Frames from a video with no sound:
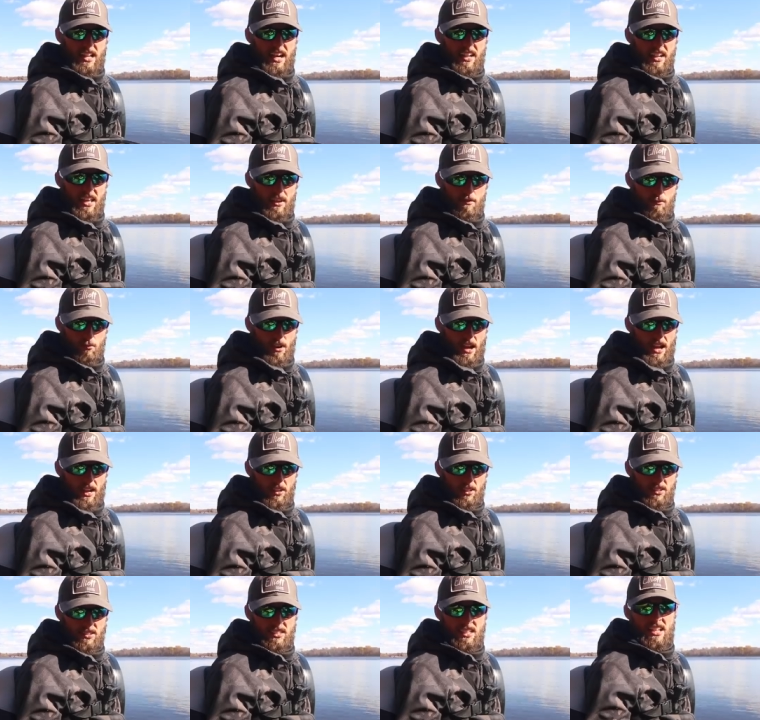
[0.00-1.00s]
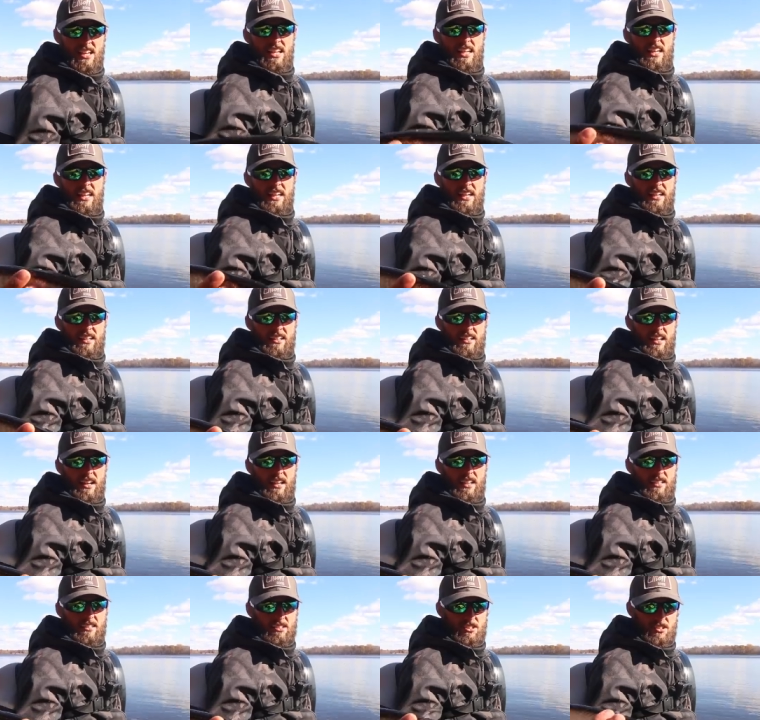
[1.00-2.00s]
not have rattles, and
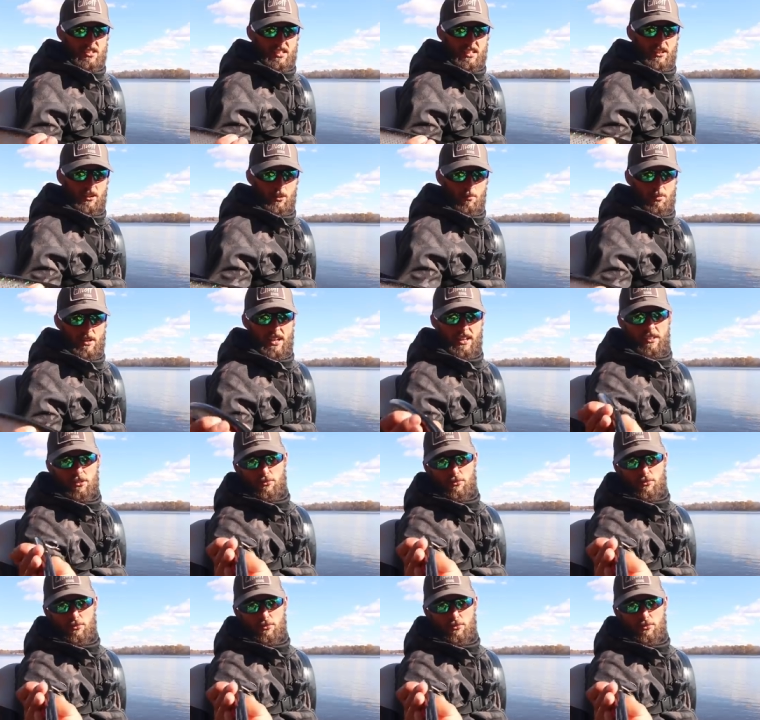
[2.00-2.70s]
uh, it's just a killer bait.